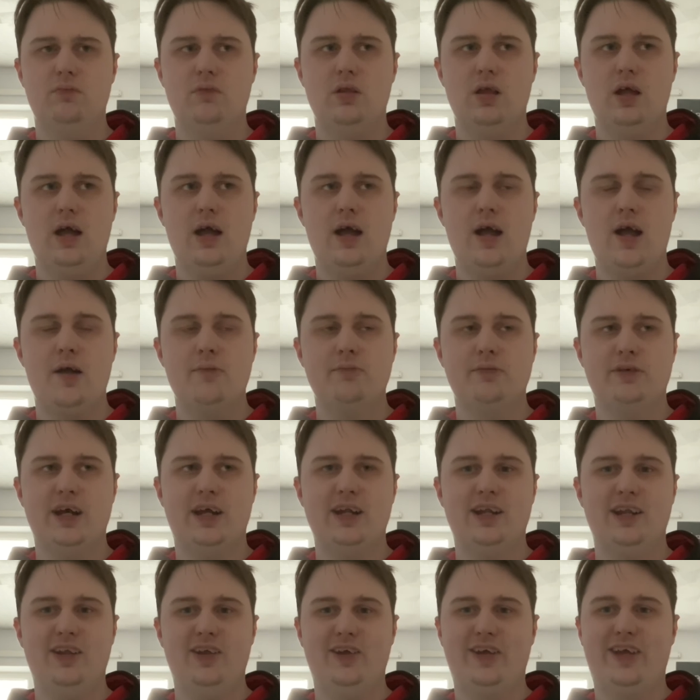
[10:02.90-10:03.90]
I'm
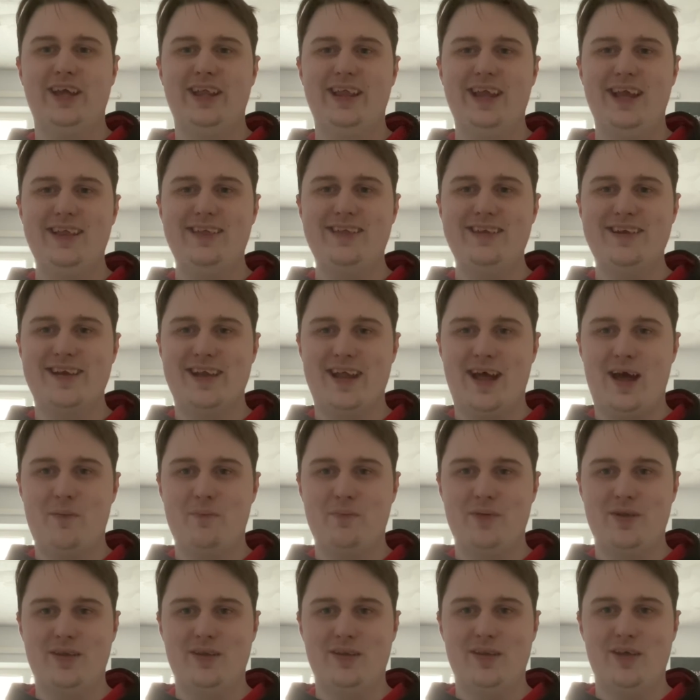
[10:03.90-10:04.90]
kind of lucky that didn't
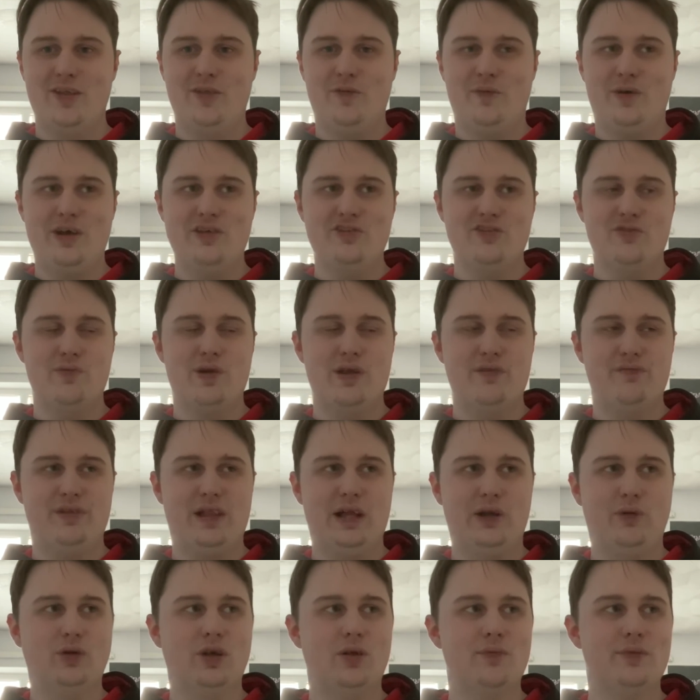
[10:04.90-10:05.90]
happen. Otherwise, the red
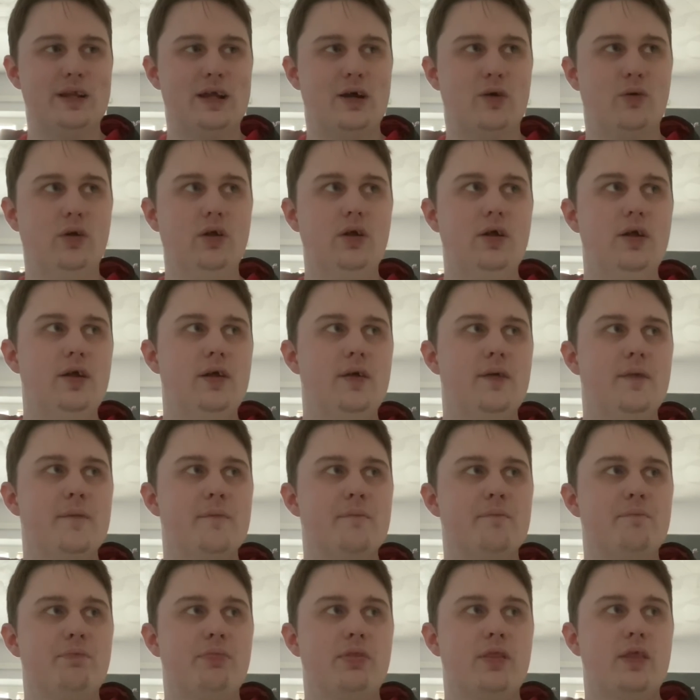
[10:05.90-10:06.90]
flag would have been out.
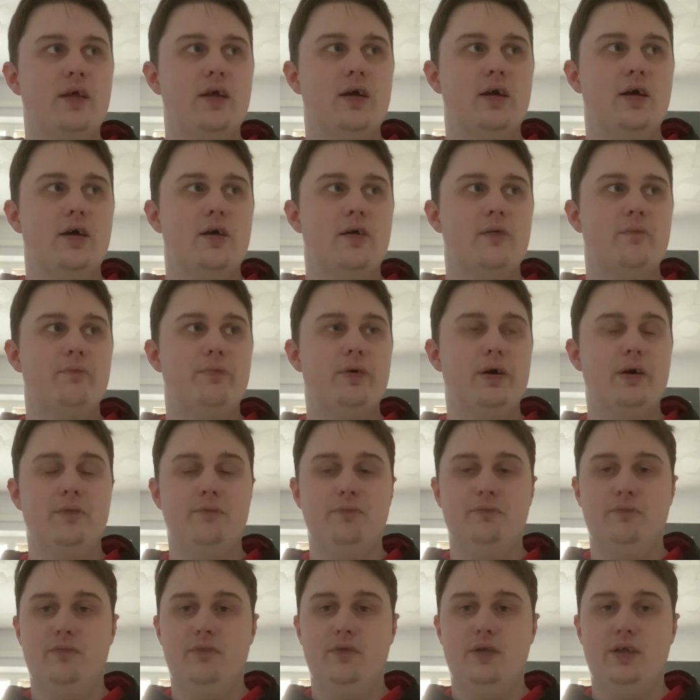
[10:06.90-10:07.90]

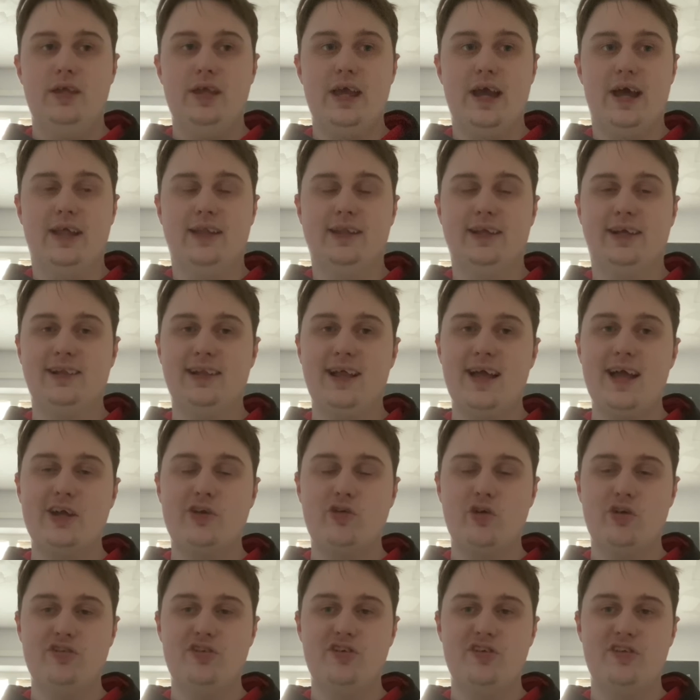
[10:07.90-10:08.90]
But yeah, Leclerc
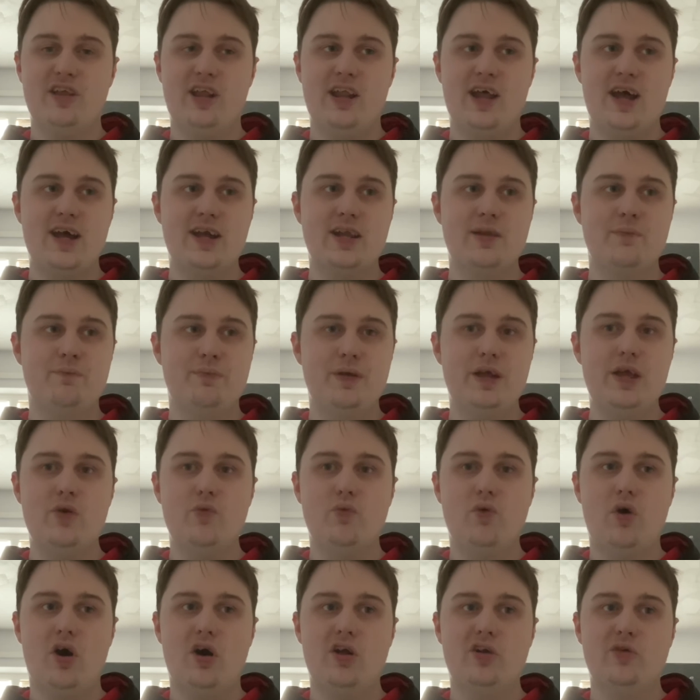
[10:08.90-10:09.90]
crosses the line
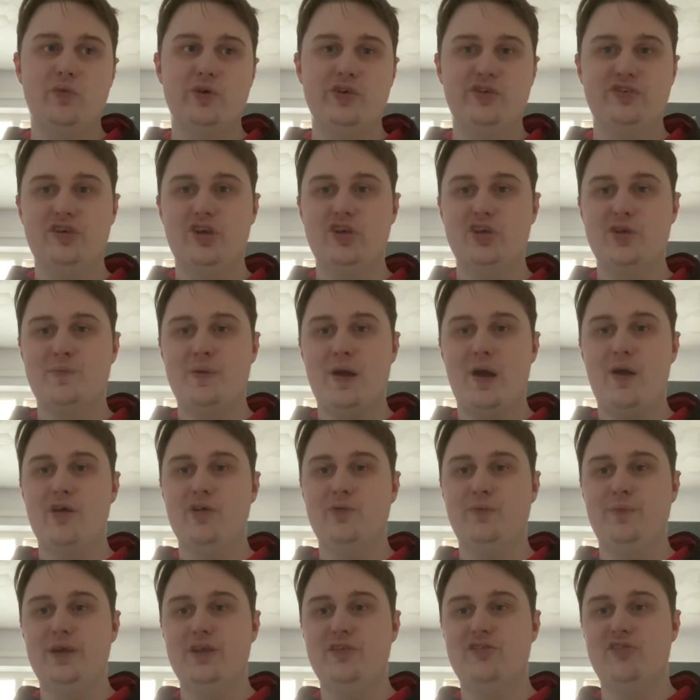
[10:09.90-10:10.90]
P1 with Sergio
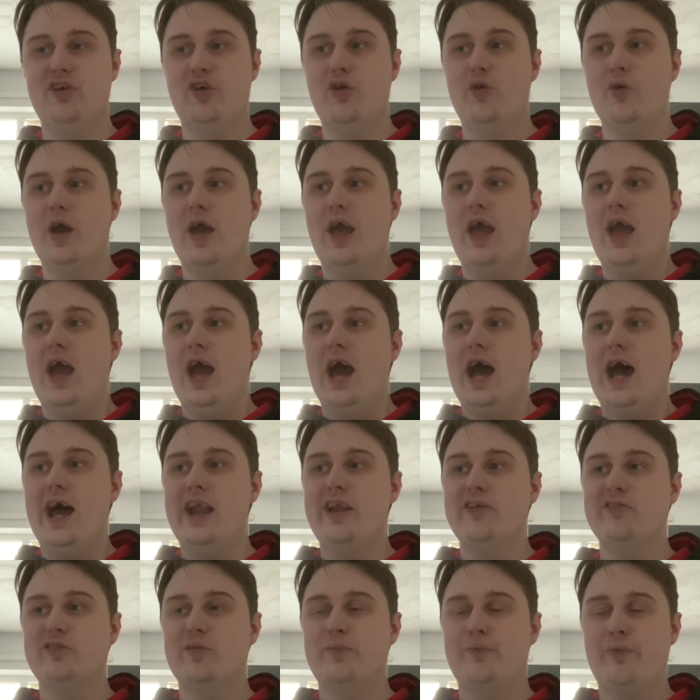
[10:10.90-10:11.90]
Perez P2. And
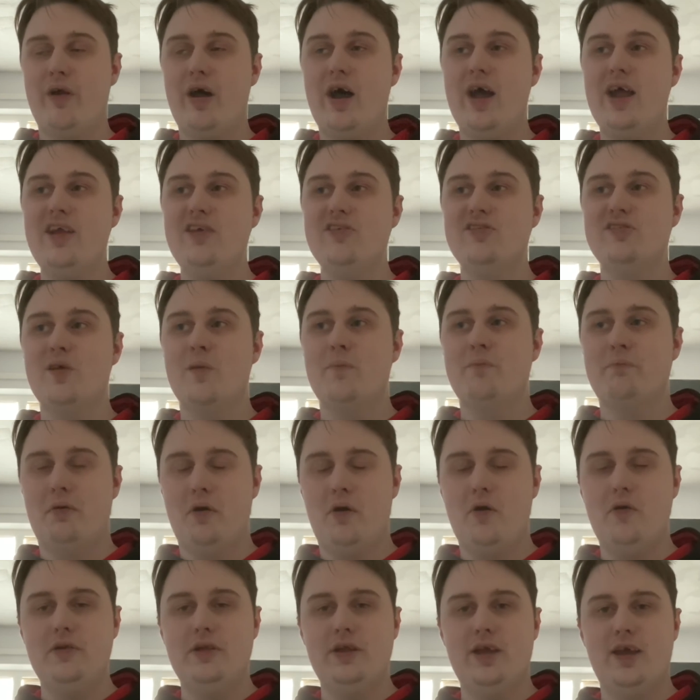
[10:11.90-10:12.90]
a surprise
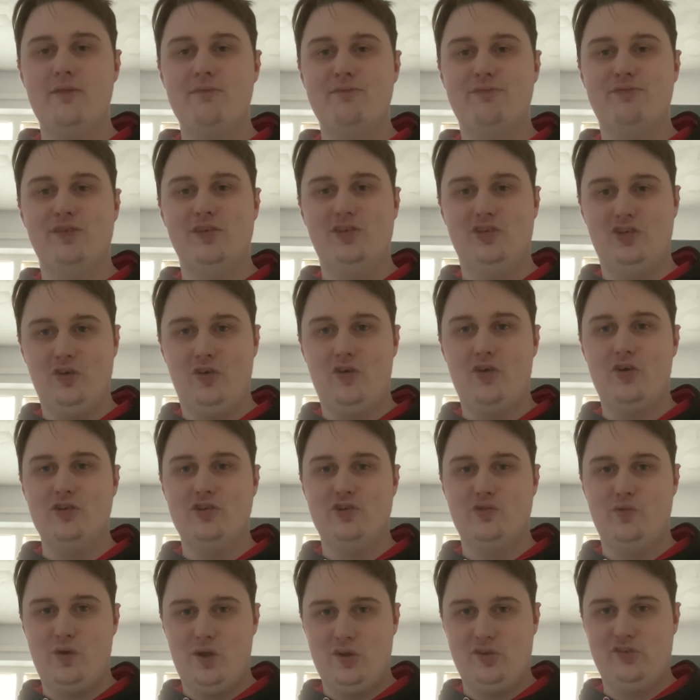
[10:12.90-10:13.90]
podium for
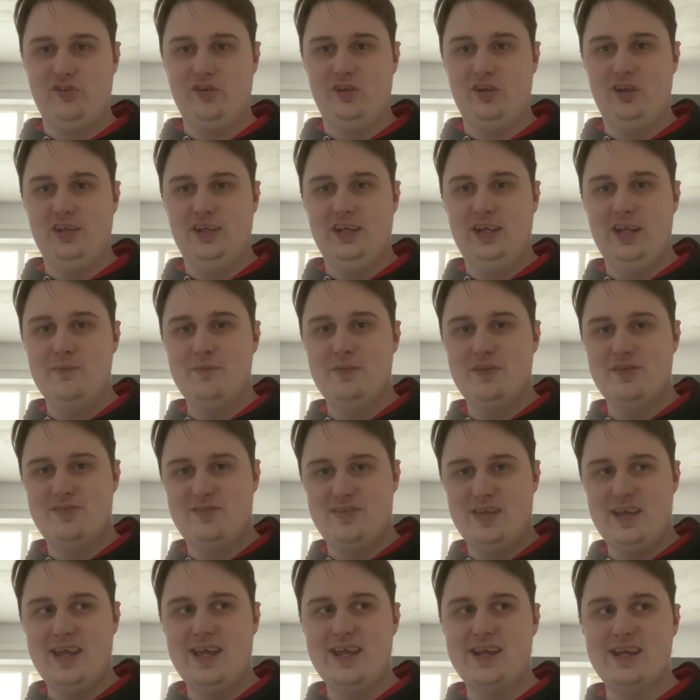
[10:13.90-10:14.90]
George Russell in the
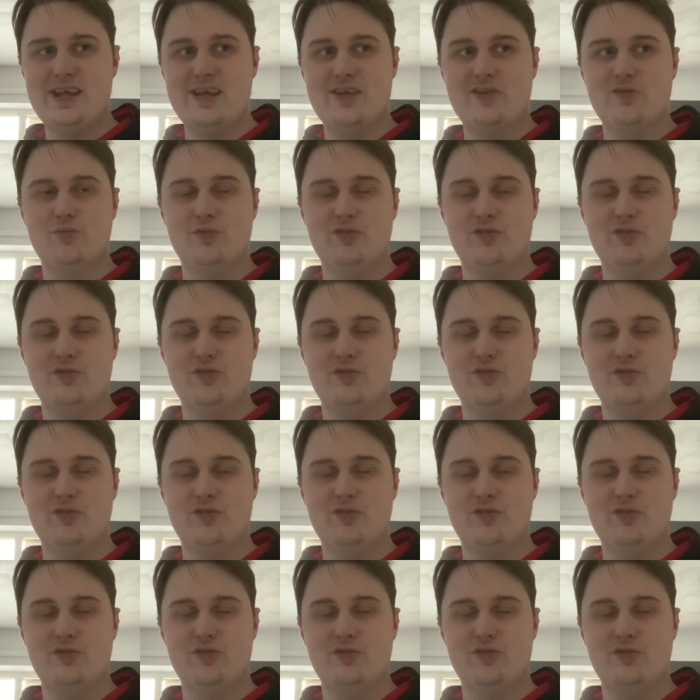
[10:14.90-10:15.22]
Mercedes.